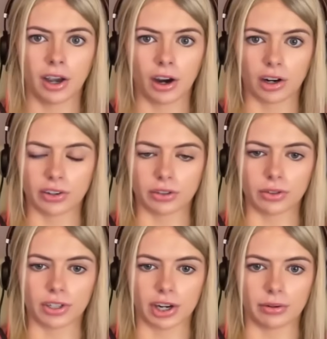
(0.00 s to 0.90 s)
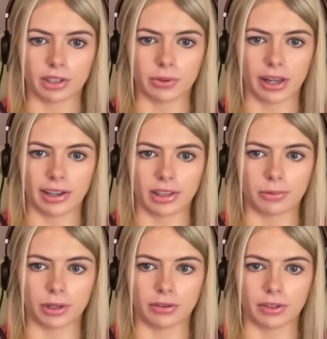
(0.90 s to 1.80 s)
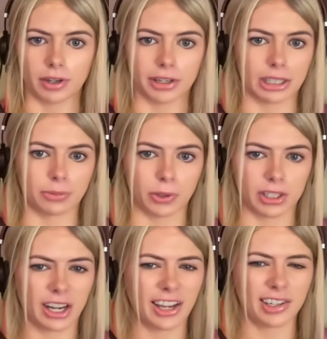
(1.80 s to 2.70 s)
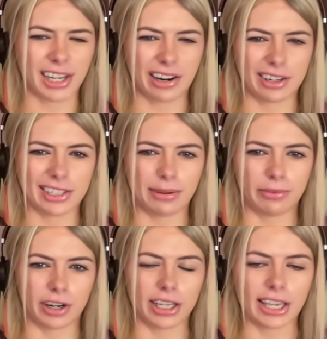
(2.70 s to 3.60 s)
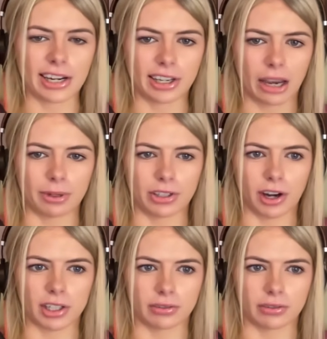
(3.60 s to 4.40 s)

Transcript: her a good shout as well in the previous circuits. But Dara seemed very keen on Gabby's Cross.